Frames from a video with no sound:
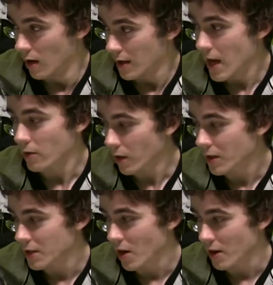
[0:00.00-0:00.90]
Yeah, a lot of
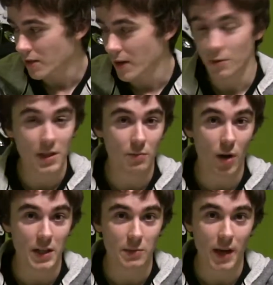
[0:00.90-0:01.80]
these cards have had recent
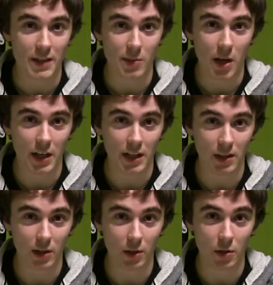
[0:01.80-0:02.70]
price spikes. I'm not going to
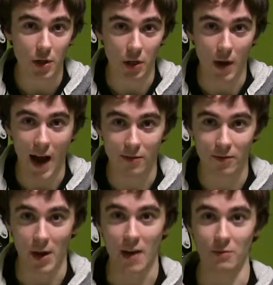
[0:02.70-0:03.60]
include a graph
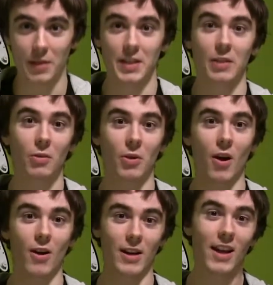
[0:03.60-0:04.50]
for every single
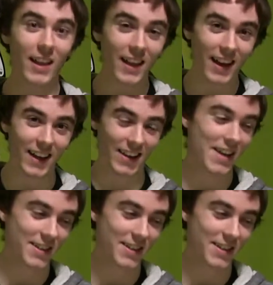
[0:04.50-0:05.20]
card because